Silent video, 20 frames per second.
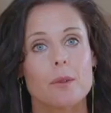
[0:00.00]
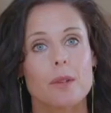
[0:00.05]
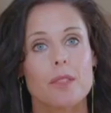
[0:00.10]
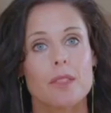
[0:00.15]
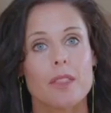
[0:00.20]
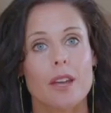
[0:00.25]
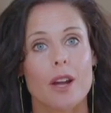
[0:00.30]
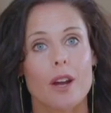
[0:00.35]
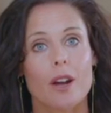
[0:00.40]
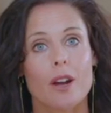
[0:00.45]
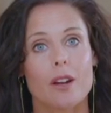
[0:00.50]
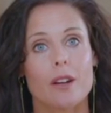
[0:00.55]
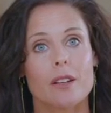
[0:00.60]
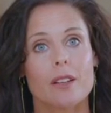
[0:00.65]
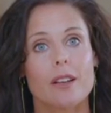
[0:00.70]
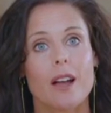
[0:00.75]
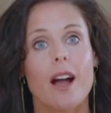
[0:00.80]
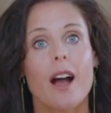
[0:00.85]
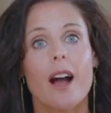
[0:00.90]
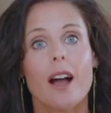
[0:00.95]
with
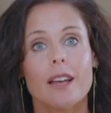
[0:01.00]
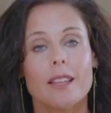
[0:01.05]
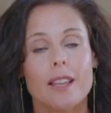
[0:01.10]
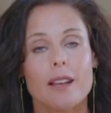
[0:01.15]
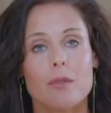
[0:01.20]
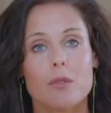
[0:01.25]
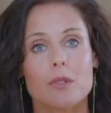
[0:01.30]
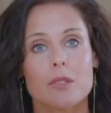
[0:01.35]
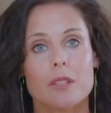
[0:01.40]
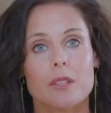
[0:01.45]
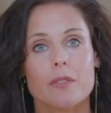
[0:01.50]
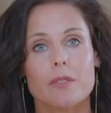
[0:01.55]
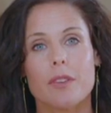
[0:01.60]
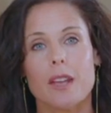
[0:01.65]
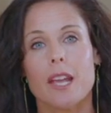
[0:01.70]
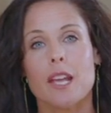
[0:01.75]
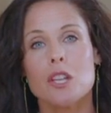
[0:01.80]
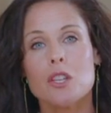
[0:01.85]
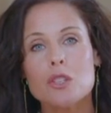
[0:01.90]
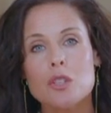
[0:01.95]
their high levels of
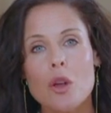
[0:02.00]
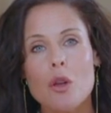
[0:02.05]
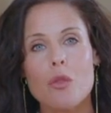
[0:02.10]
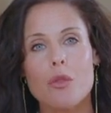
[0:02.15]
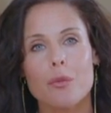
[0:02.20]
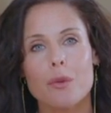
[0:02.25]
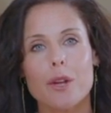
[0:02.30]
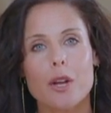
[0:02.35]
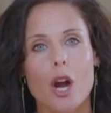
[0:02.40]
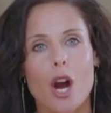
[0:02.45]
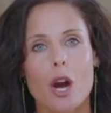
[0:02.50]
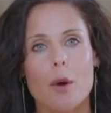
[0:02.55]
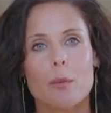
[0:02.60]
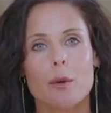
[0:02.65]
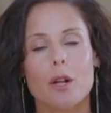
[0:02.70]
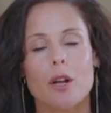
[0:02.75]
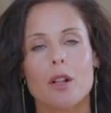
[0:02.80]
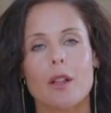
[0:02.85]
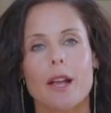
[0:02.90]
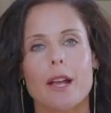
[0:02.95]
indole
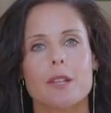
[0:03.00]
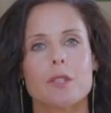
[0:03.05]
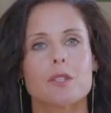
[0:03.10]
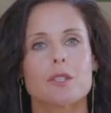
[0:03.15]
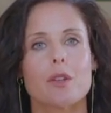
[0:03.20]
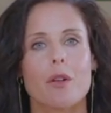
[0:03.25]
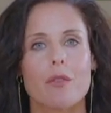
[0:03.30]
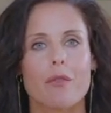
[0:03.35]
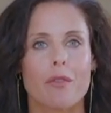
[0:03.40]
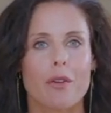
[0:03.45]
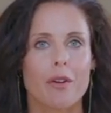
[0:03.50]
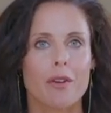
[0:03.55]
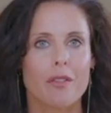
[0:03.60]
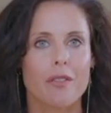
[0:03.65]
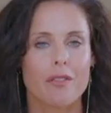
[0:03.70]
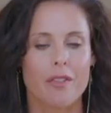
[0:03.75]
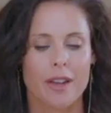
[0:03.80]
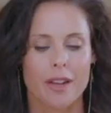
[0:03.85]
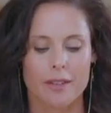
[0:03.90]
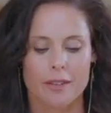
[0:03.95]
3-carbinol and
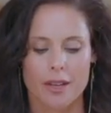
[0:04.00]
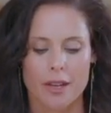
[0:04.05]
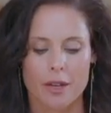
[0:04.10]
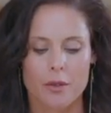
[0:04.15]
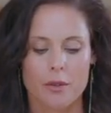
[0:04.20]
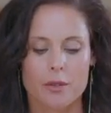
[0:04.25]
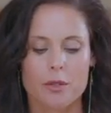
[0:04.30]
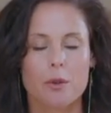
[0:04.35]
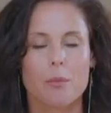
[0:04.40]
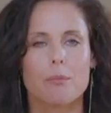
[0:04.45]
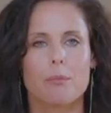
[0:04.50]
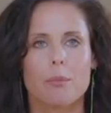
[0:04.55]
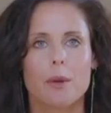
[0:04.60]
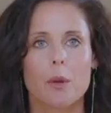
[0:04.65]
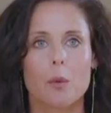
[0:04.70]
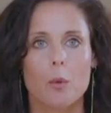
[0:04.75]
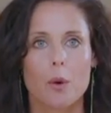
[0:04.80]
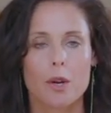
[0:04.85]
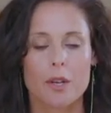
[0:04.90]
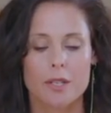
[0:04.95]
sulforaphane. I know those are
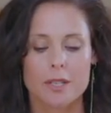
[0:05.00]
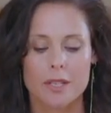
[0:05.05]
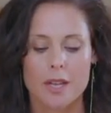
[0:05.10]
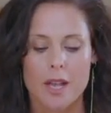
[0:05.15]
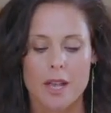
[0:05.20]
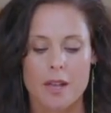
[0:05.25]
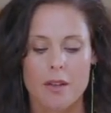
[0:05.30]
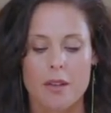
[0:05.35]
big words.